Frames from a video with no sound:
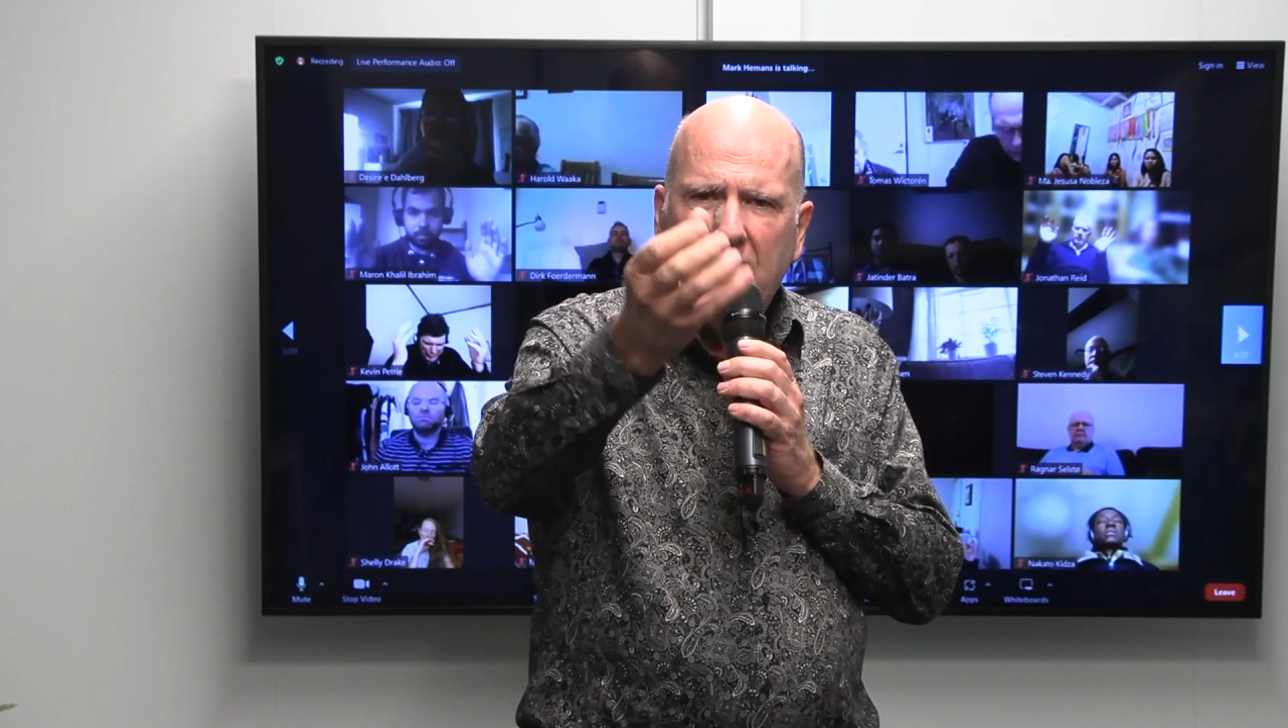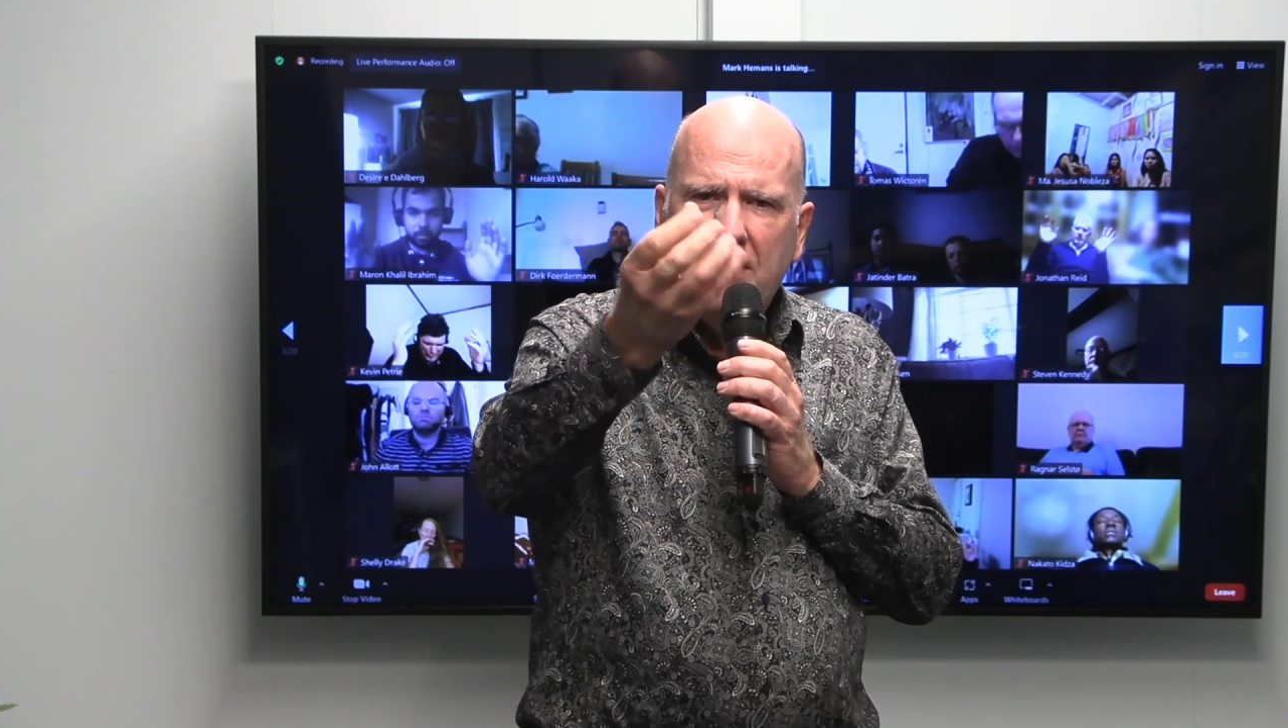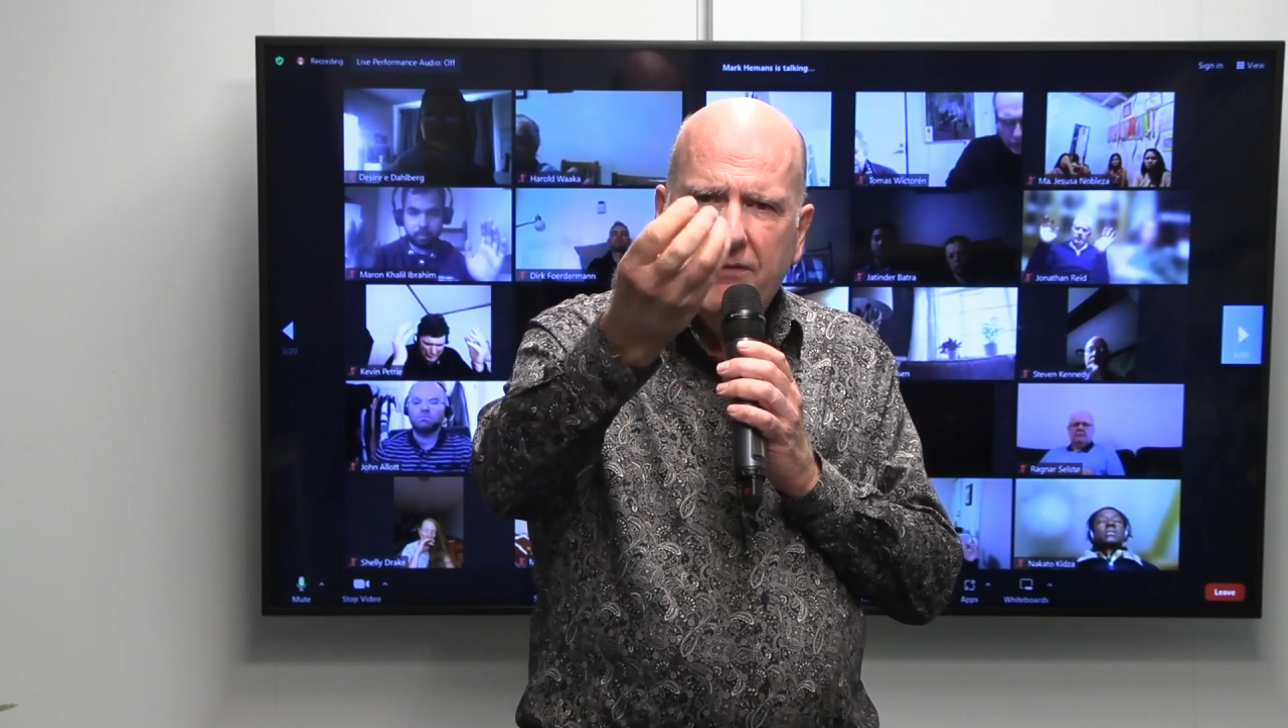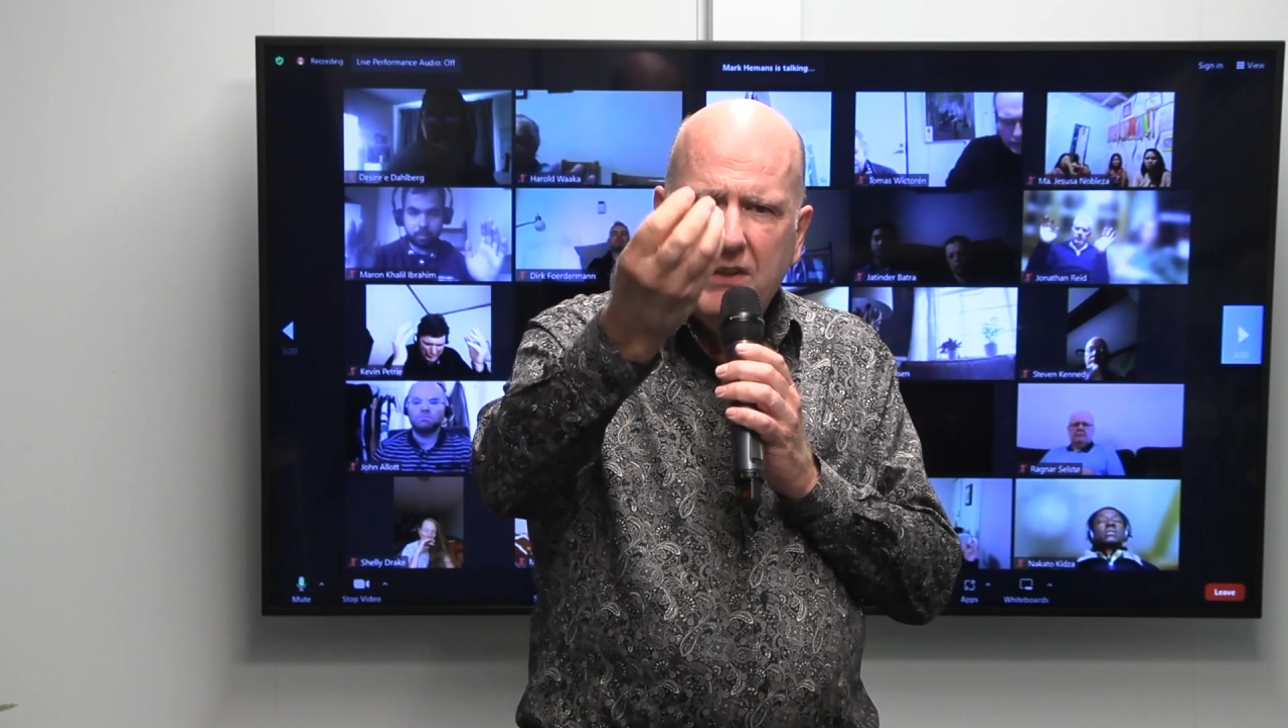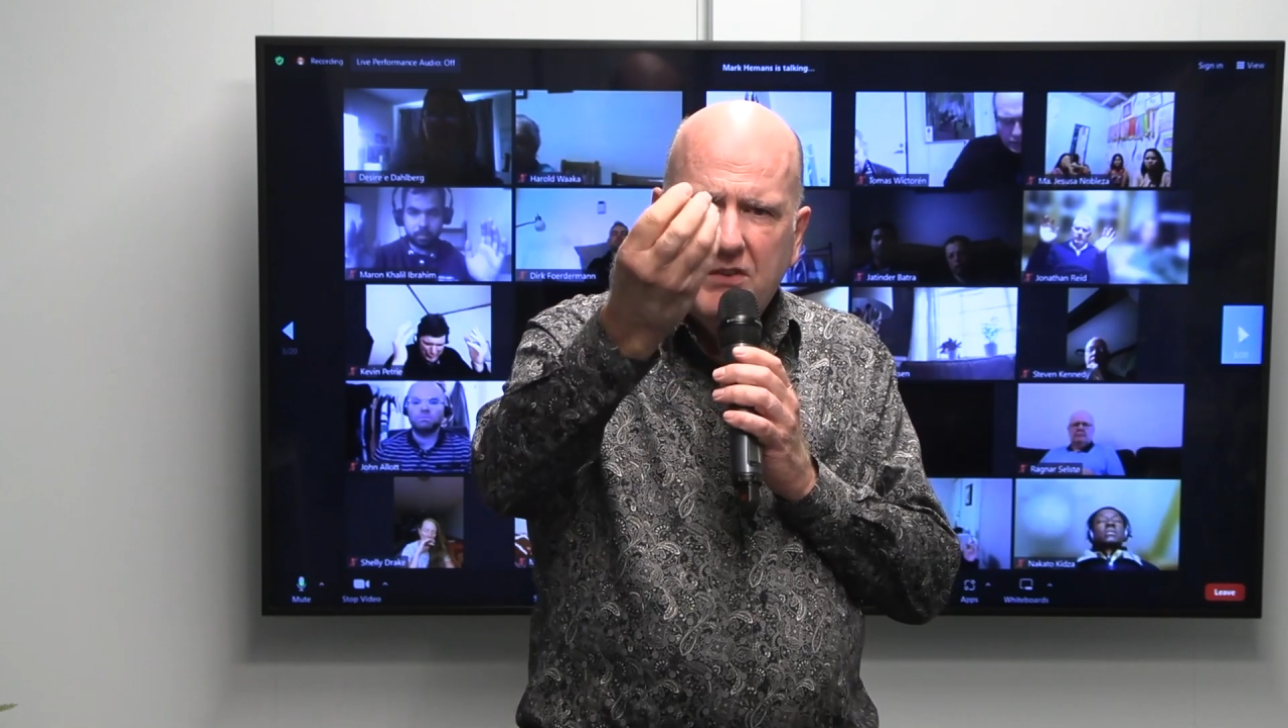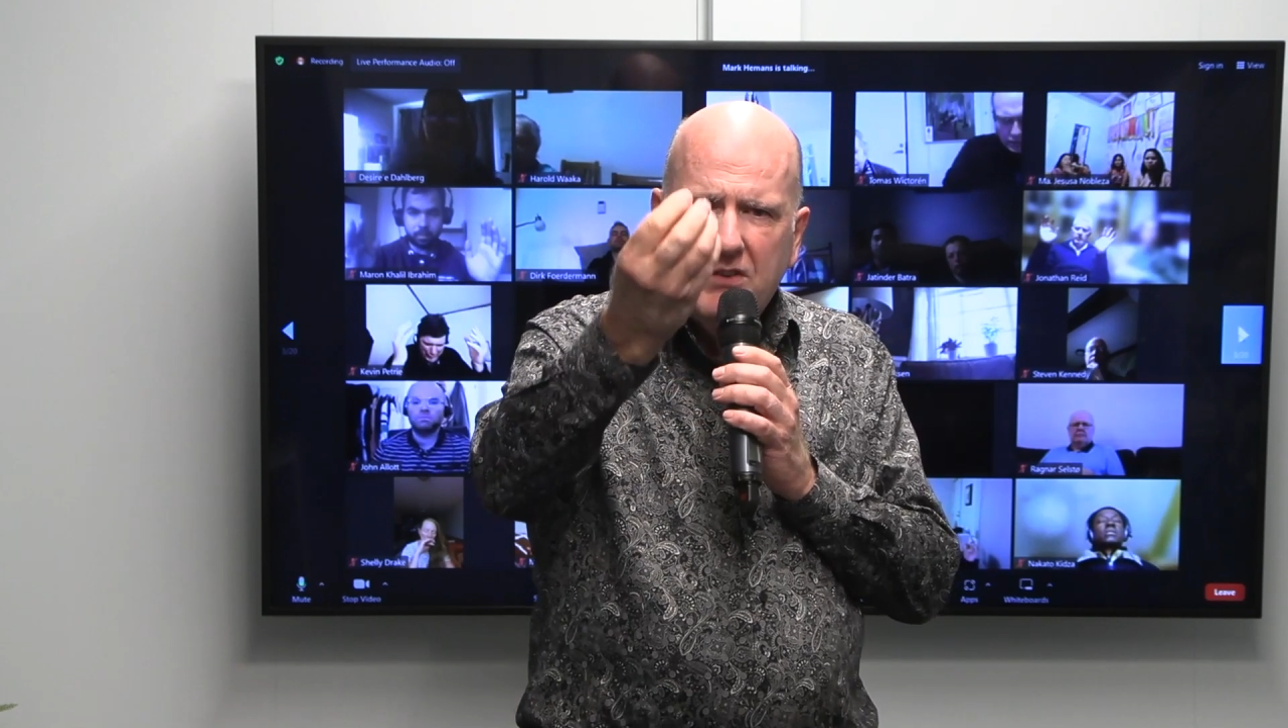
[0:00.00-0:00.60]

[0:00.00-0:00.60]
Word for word: The, the